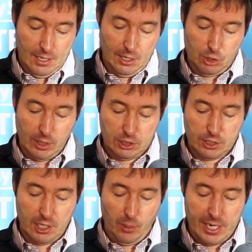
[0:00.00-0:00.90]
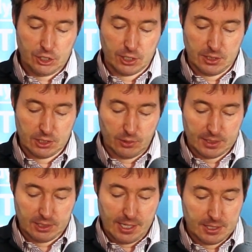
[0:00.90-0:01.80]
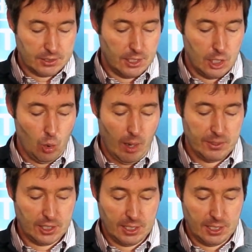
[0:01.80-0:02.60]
Across generations, the result is an enormous